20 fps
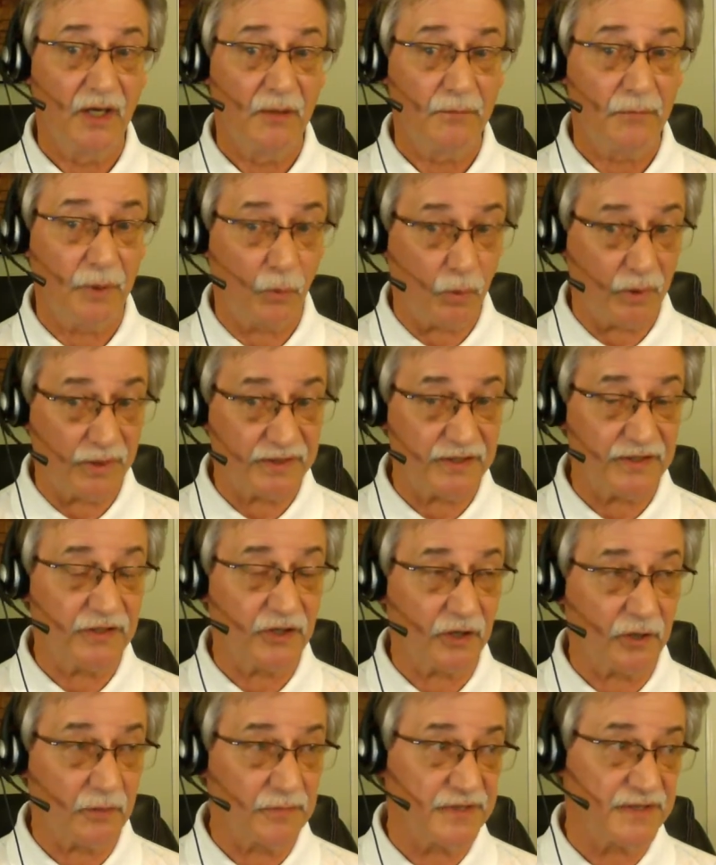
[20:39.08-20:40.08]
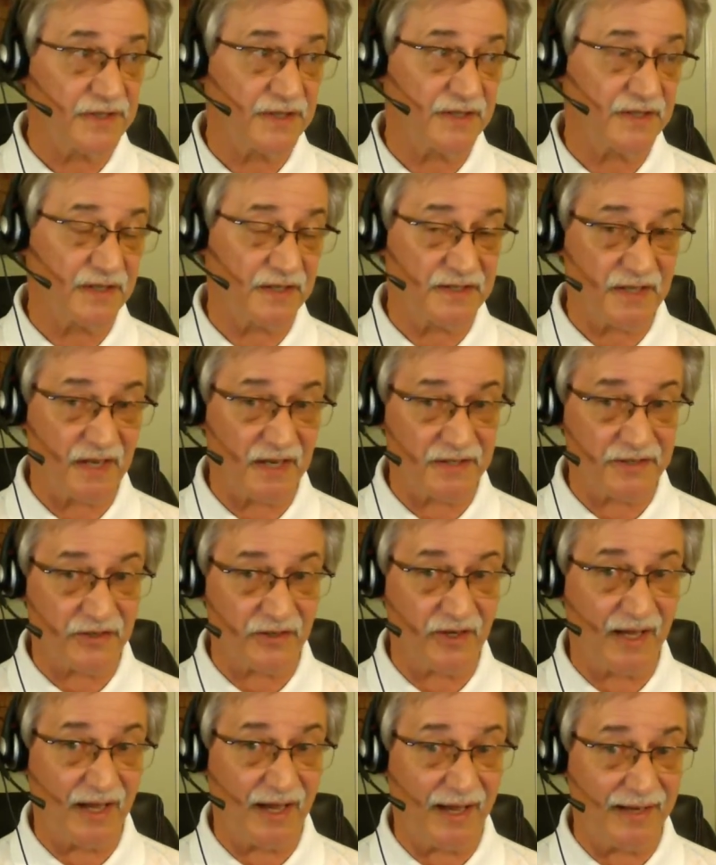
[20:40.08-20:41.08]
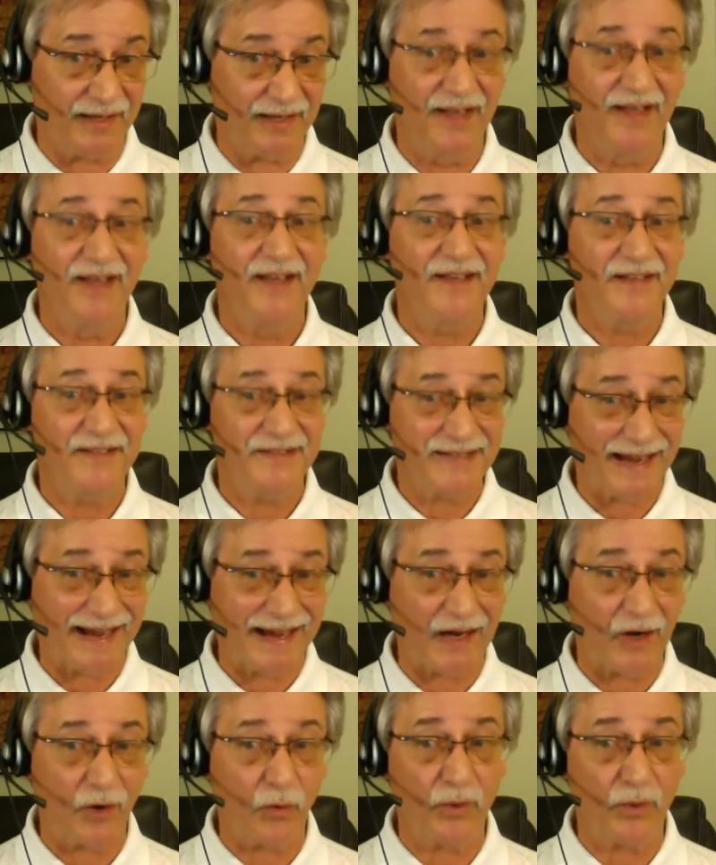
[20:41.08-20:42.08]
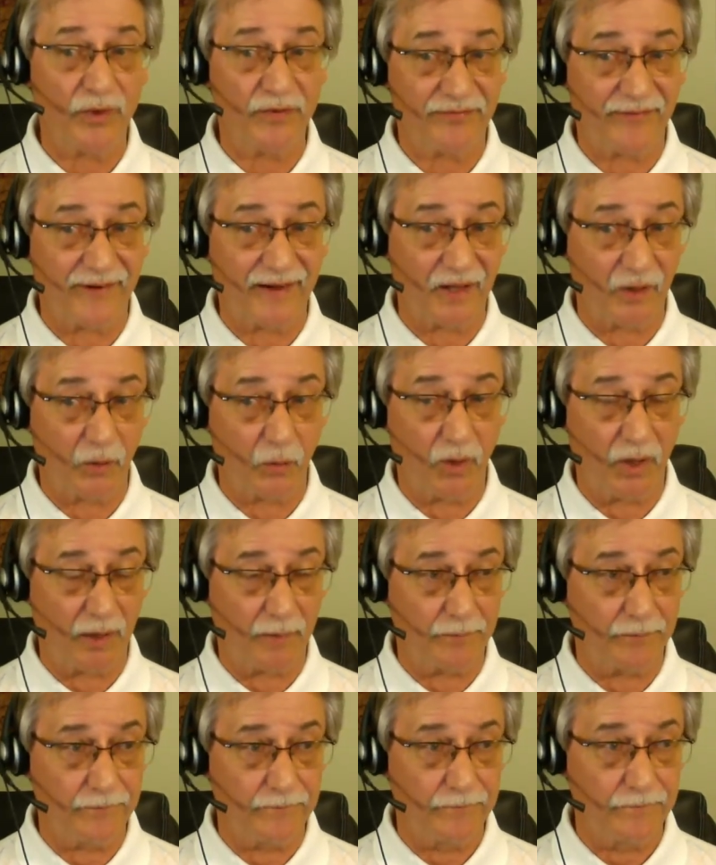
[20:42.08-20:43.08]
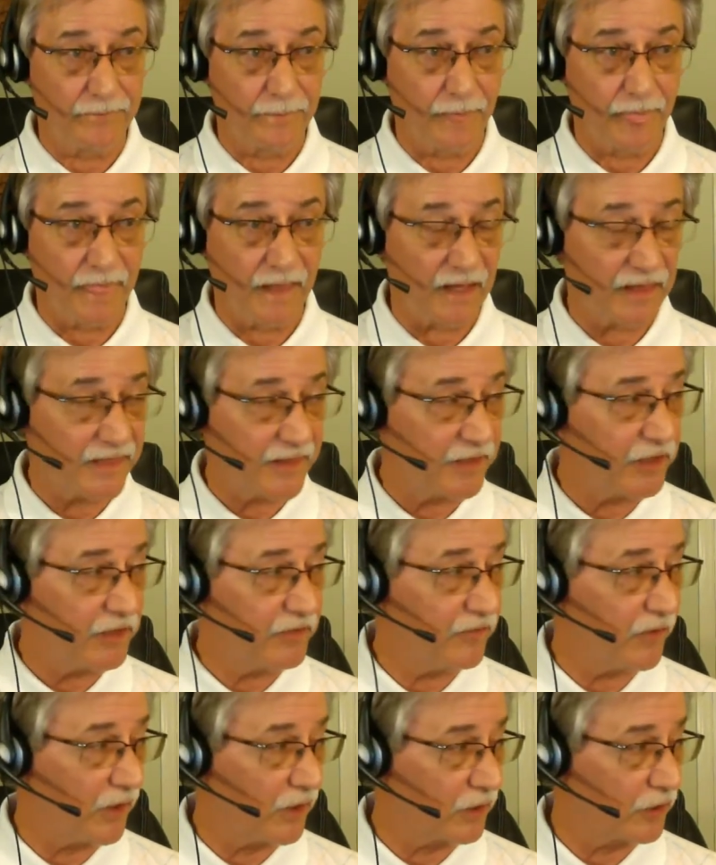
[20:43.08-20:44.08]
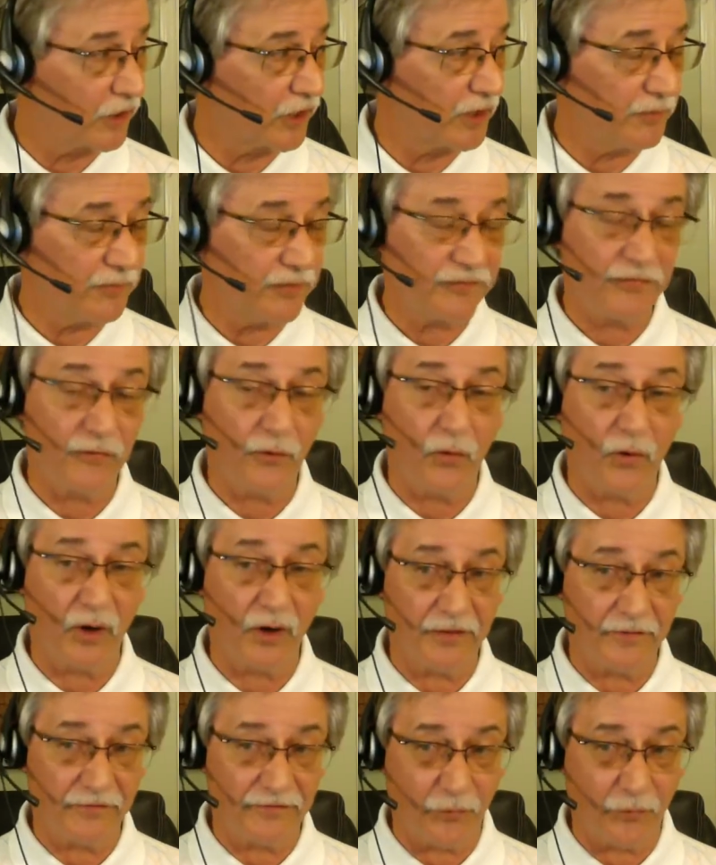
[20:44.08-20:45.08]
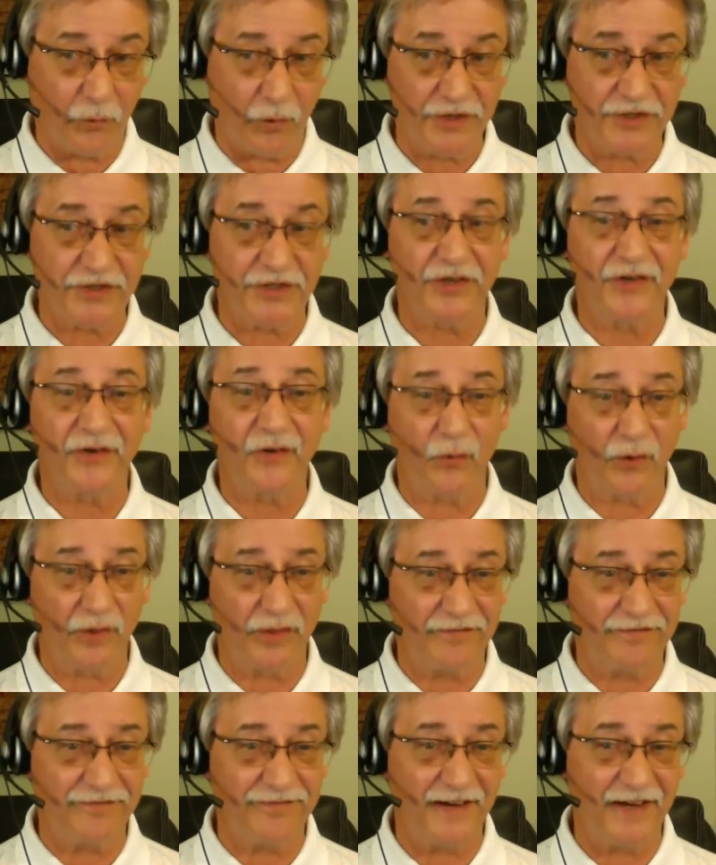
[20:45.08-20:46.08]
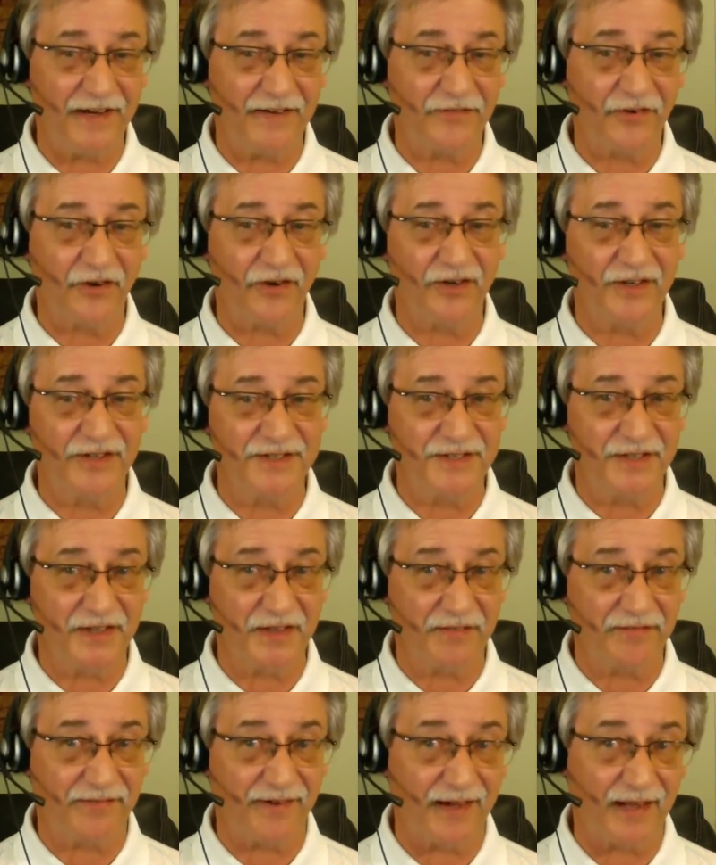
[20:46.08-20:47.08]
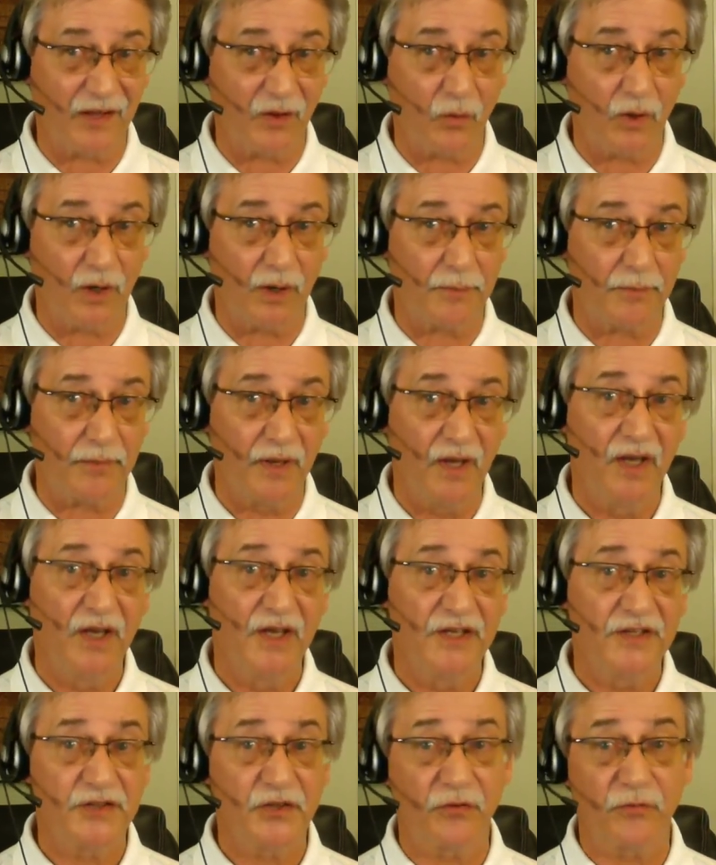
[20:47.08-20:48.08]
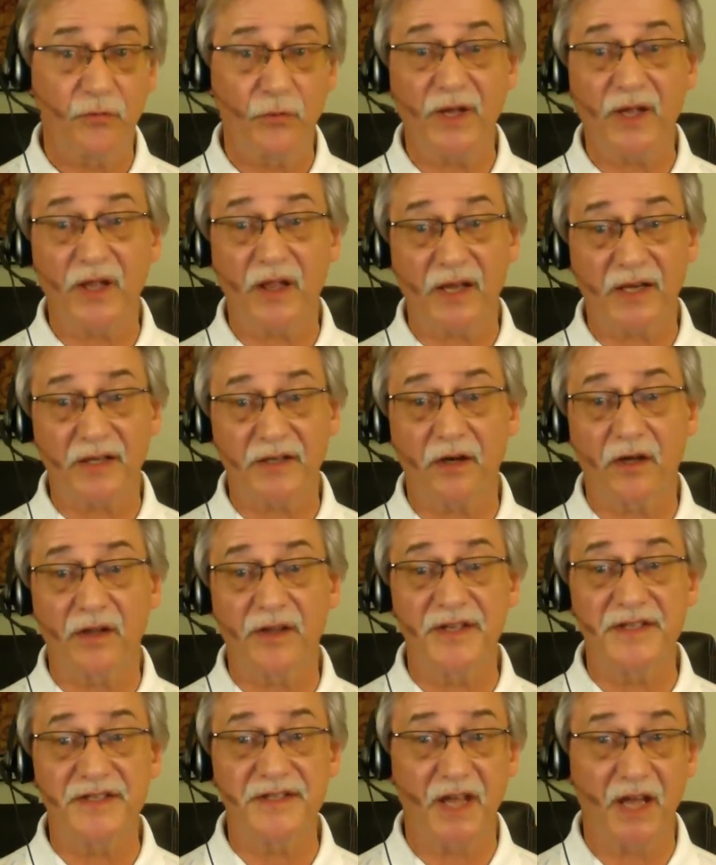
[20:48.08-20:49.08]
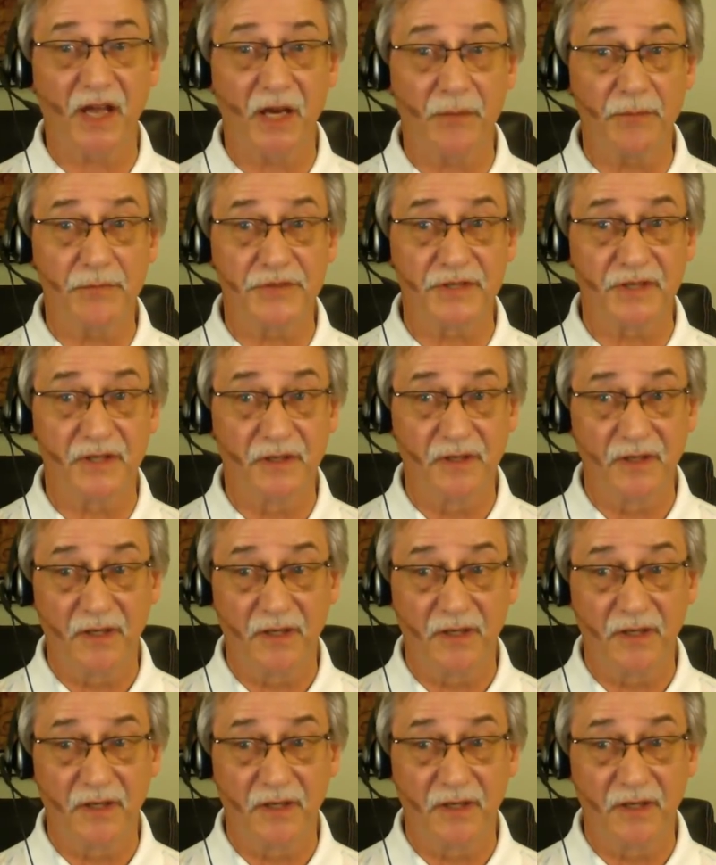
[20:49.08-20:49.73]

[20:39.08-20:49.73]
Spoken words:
But what determines the success or not is how we follow up. I think you've all heard it before. The fortune or the favor is in the follow-up. So if we collect all these names